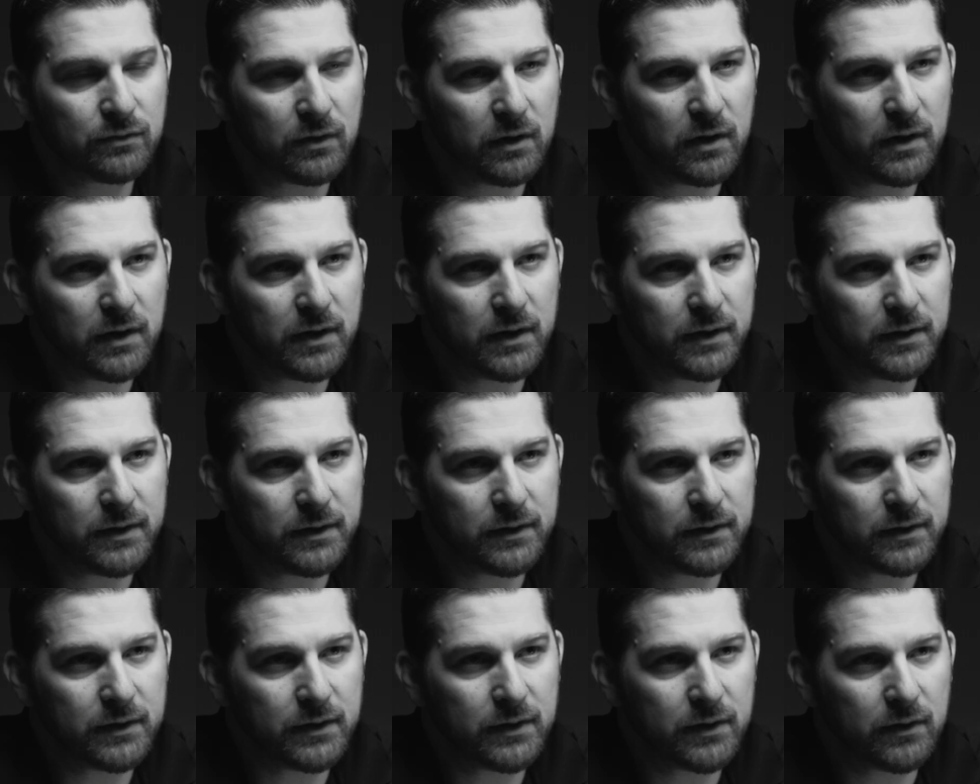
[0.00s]

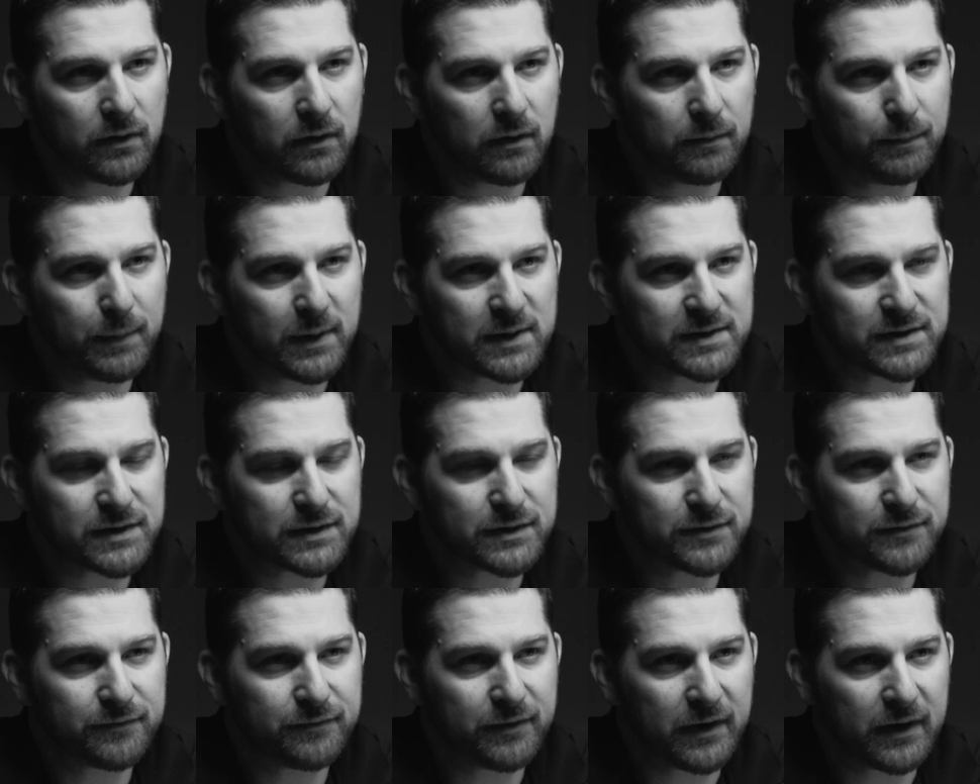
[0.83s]
run your
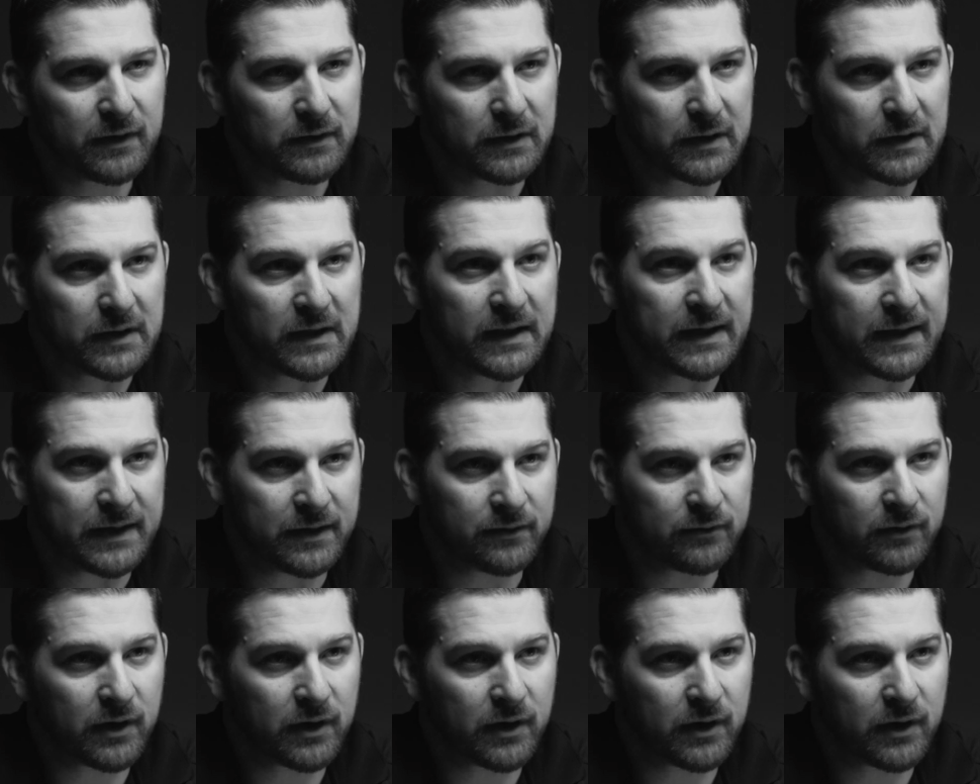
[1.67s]
business fairly lean,